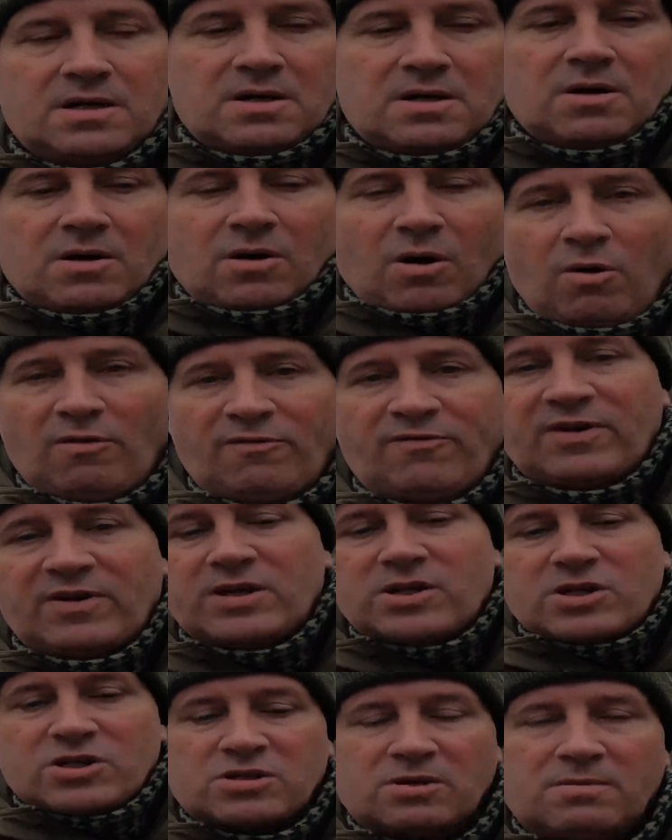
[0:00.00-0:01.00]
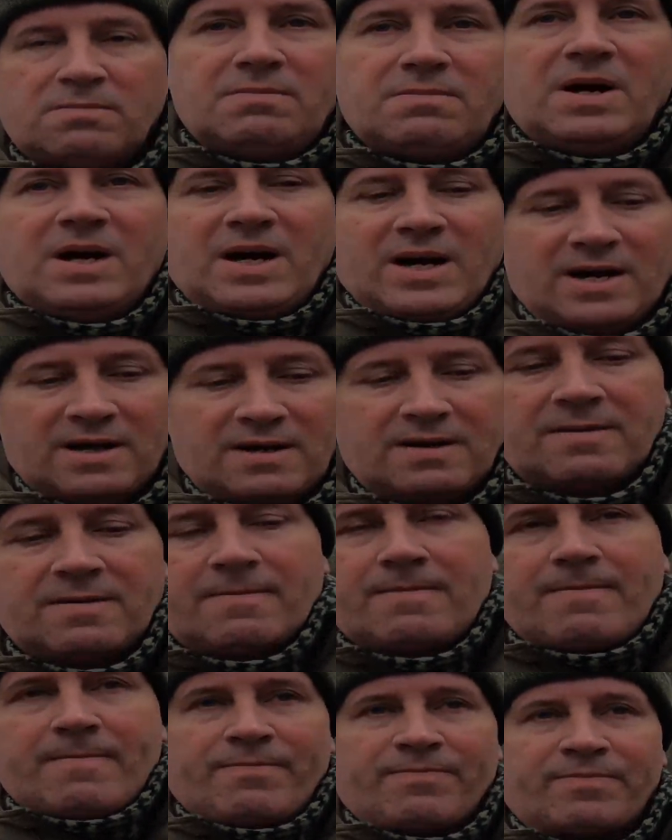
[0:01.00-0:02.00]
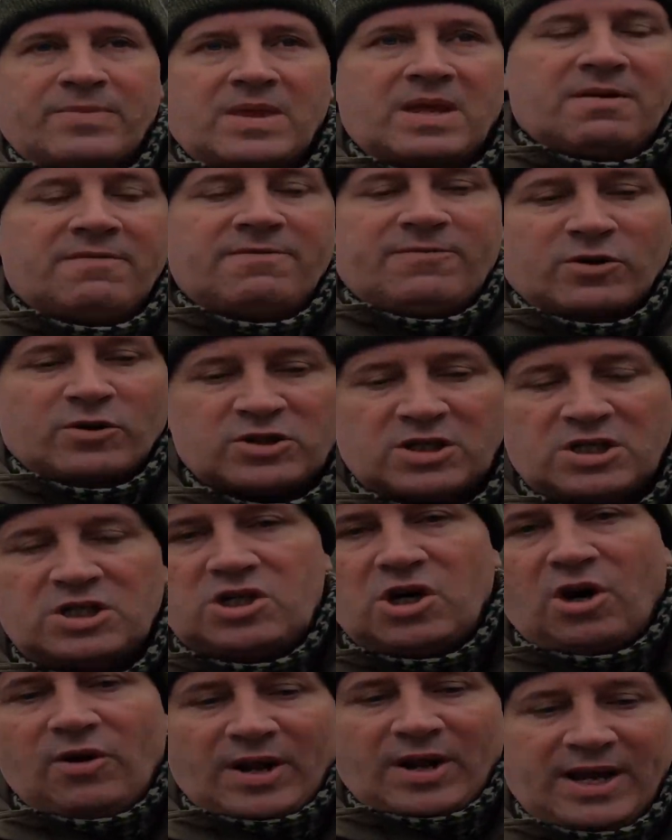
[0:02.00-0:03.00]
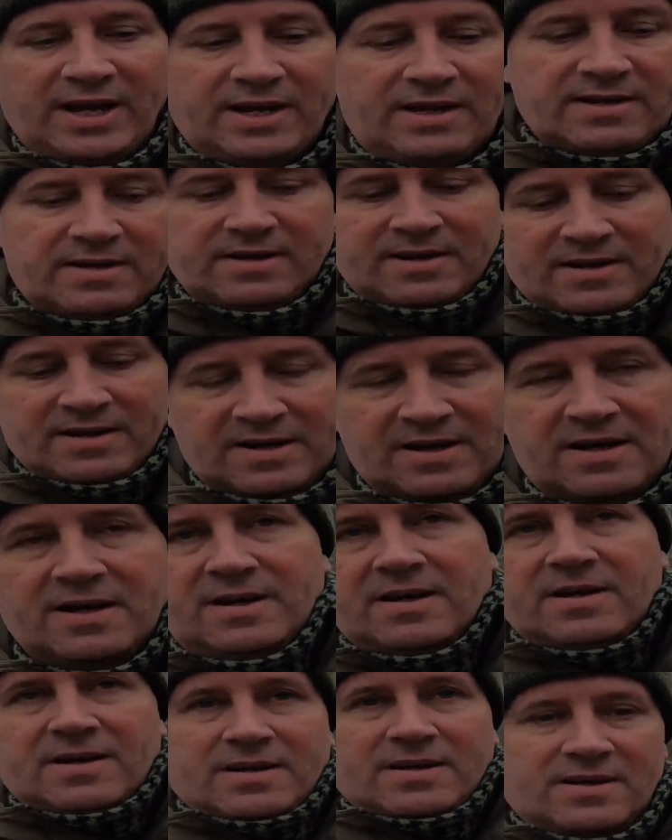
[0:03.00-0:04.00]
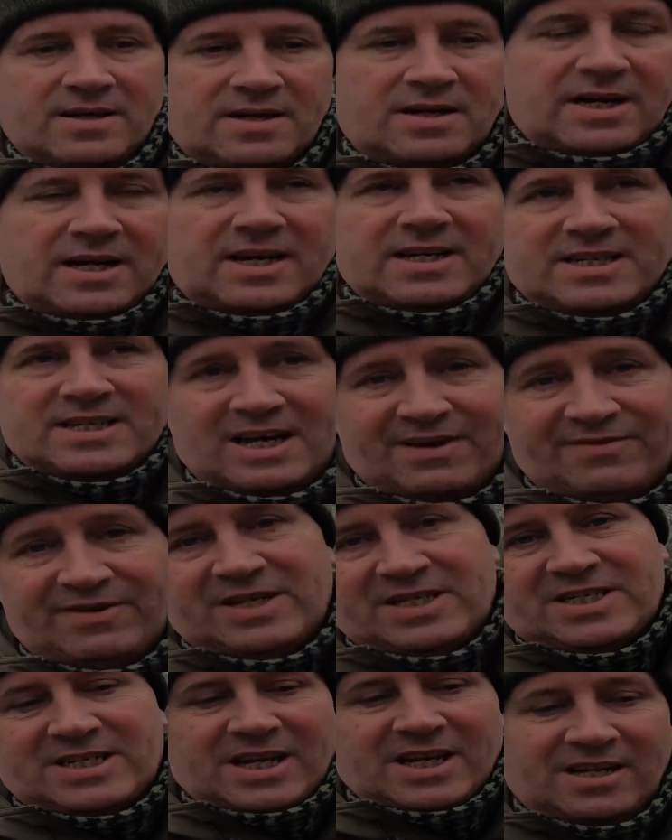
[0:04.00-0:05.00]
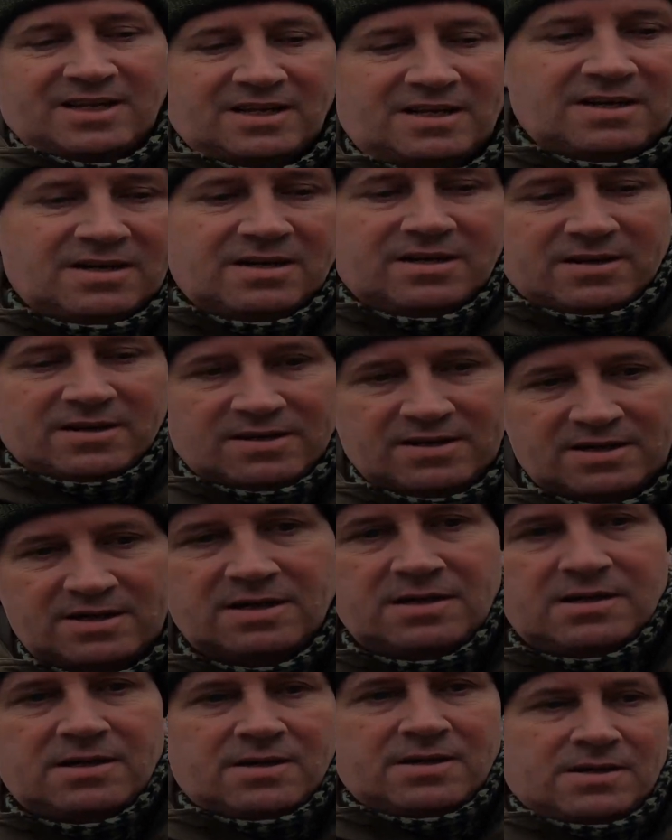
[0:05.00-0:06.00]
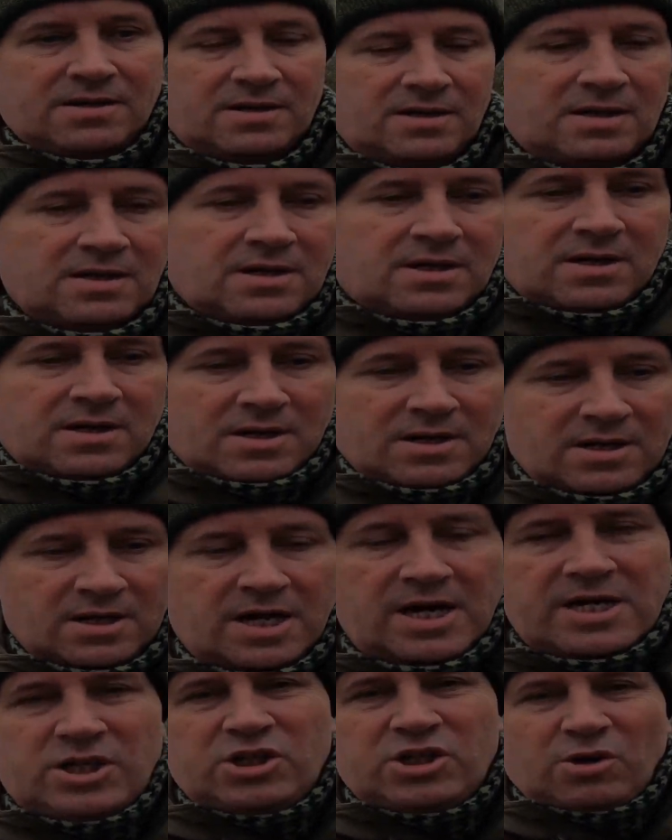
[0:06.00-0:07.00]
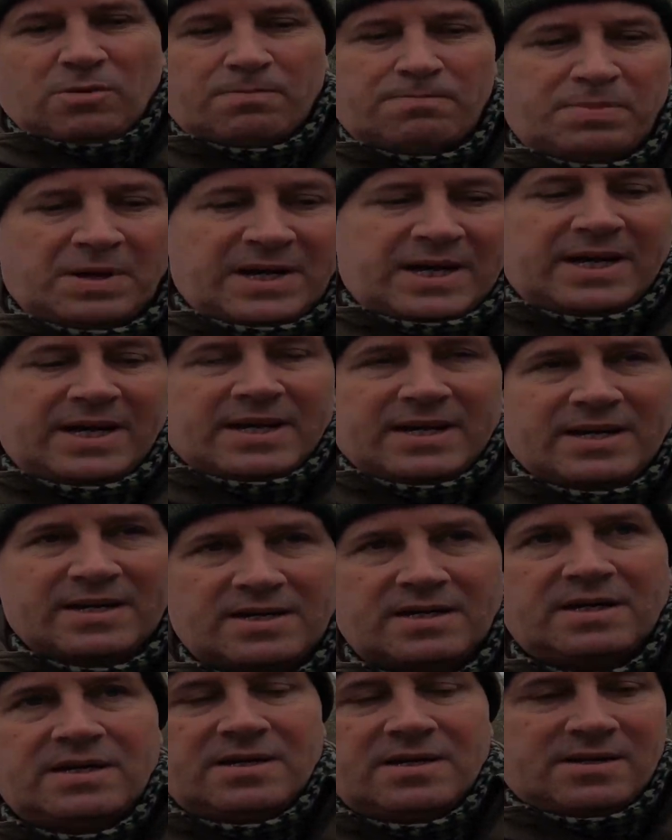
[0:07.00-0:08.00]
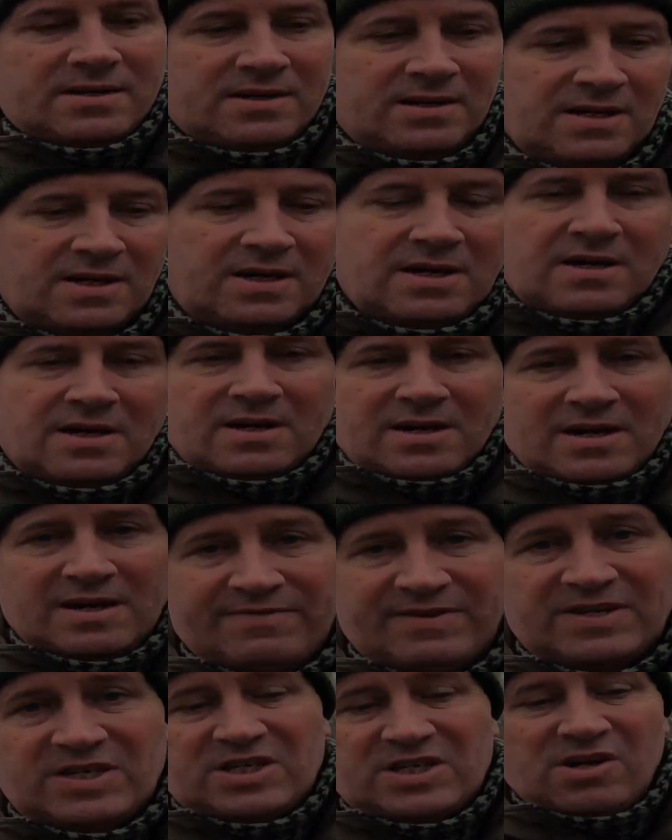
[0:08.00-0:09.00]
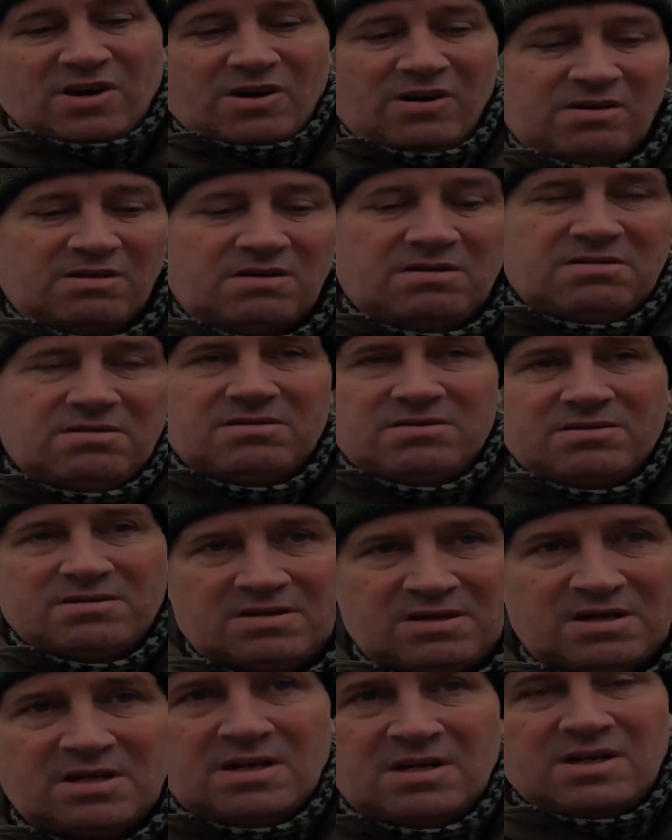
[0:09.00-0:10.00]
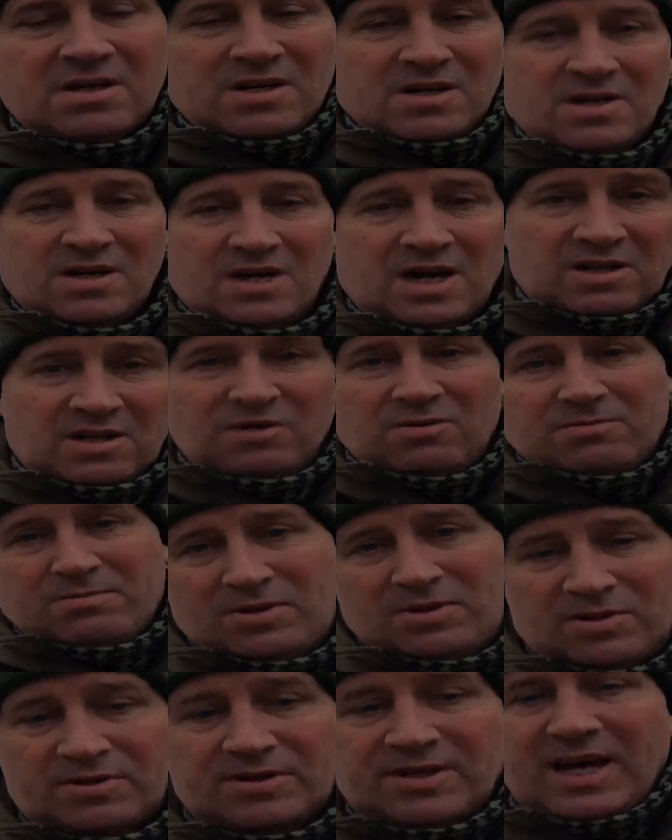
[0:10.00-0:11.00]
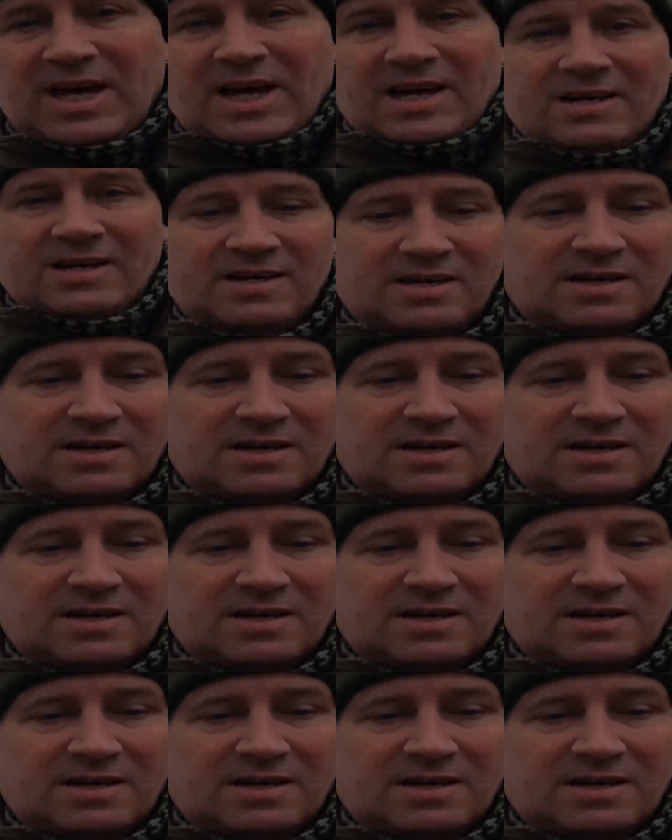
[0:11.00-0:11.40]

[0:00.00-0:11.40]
hopefully there's some footage on it. Like I say, if it's still there. It should be. If it's not, I'll upload that.